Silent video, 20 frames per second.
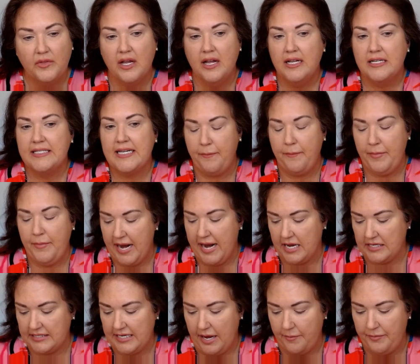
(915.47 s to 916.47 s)
Tap it
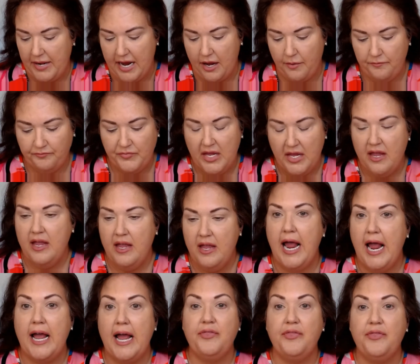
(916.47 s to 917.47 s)
out.
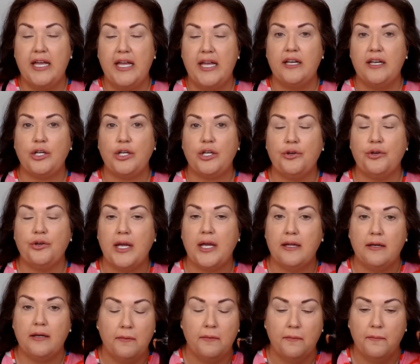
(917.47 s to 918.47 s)
And then you
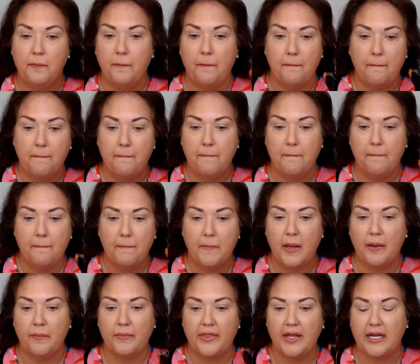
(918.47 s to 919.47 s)
can, you
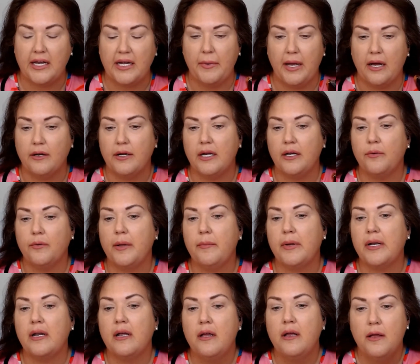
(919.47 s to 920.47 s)
can
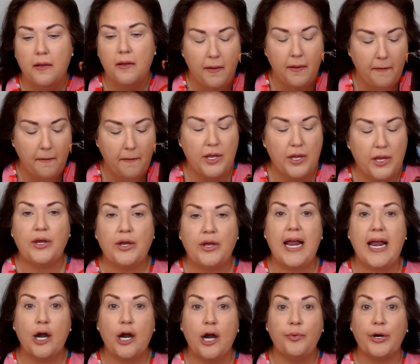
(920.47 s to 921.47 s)

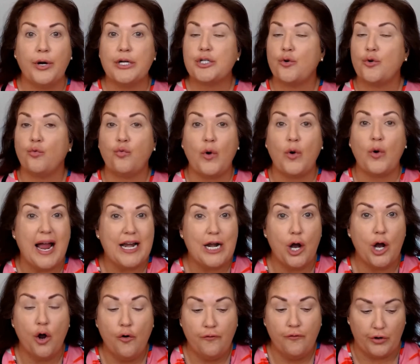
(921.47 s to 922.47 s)
airbrush right
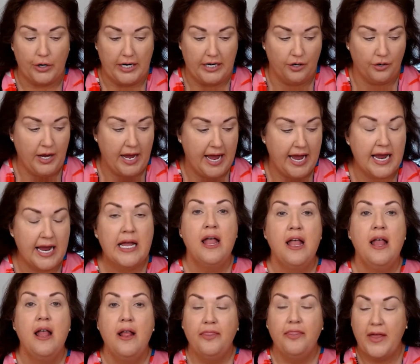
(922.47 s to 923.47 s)
over it, okay?
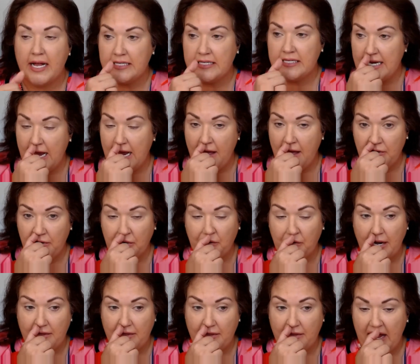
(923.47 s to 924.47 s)
That's the other
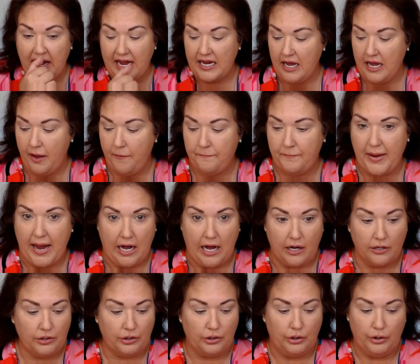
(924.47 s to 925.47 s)
great thing about
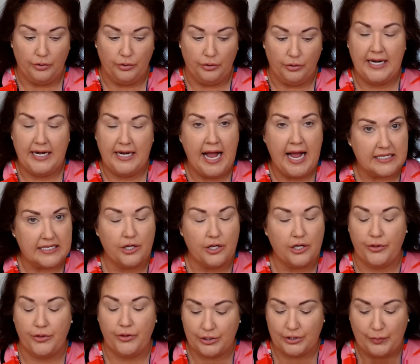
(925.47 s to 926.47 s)
LUMINESS.
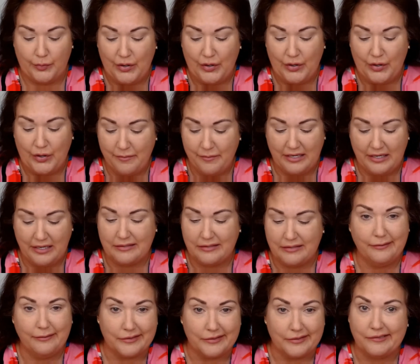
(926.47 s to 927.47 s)
There's pretty much no
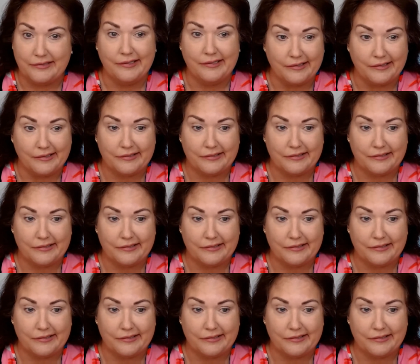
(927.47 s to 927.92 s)
mistakes.